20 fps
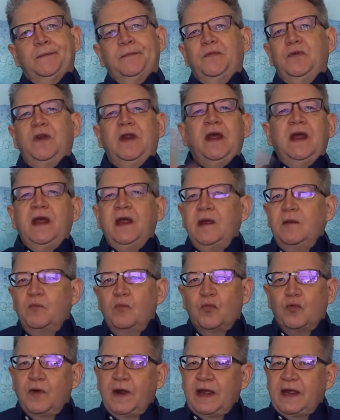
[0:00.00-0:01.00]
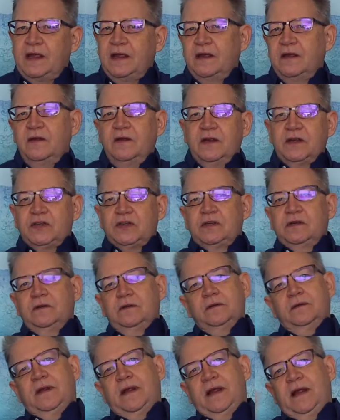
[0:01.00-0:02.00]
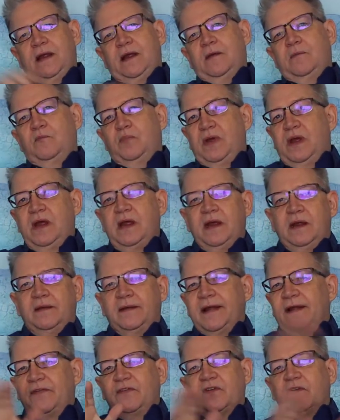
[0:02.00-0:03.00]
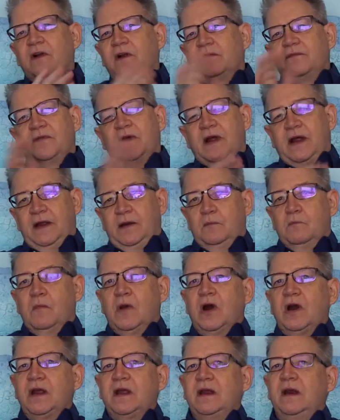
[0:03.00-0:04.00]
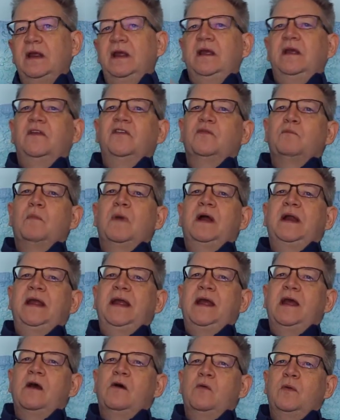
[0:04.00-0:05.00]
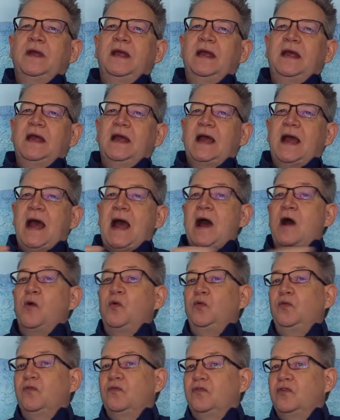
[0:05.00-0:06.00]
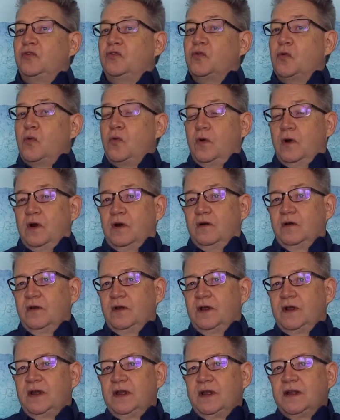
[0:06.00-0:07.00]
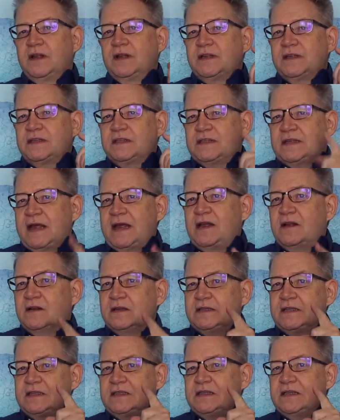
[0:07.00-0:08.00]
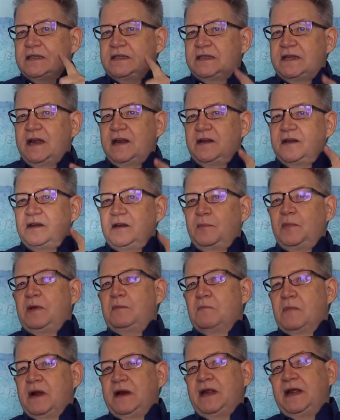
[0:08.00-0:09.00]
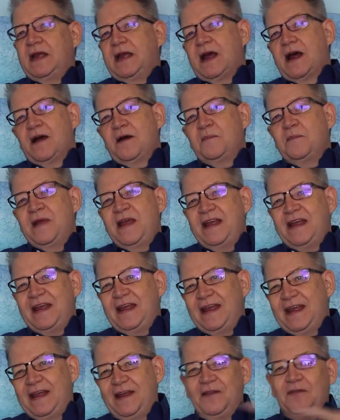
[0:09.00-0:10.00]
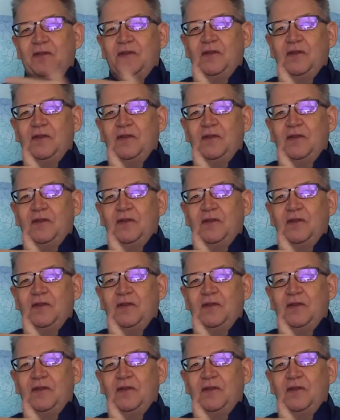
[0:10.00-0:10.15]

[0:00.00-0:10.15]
name recognition campaign. That's all fine. Marketing is money going out the door. Sales is intended to be money coming in